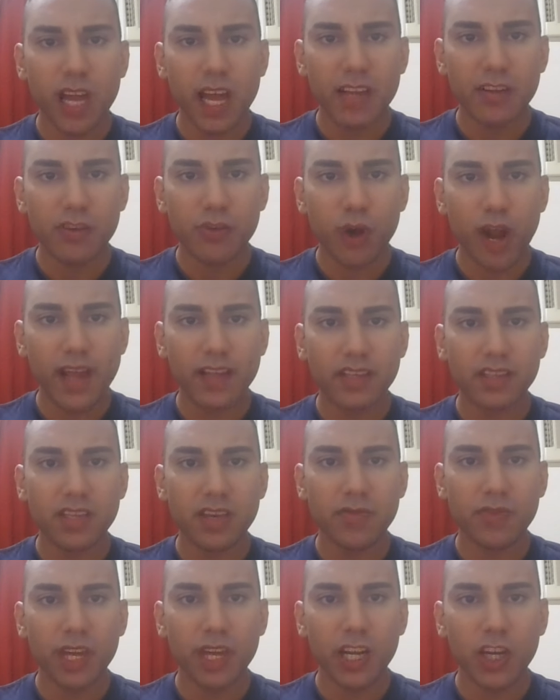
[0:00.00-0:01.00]

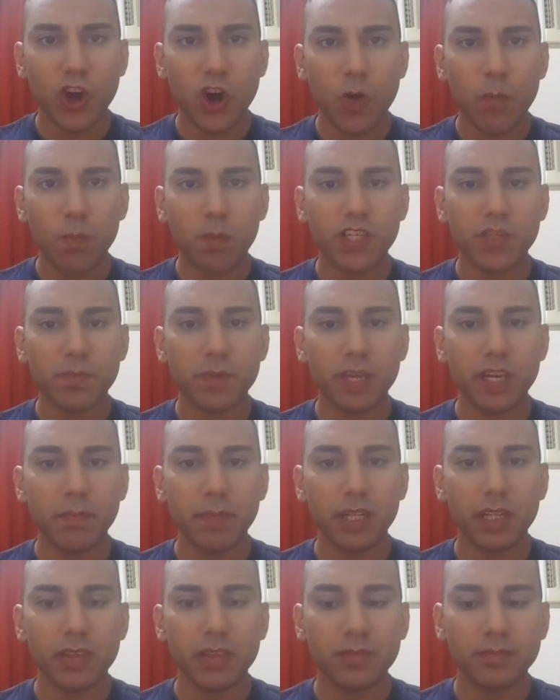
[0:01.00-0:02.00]
attractive and accomplished
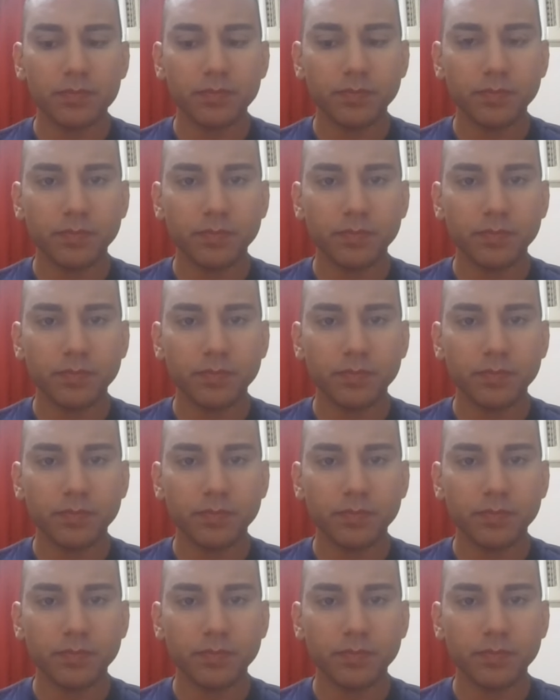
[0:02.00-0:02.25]
people.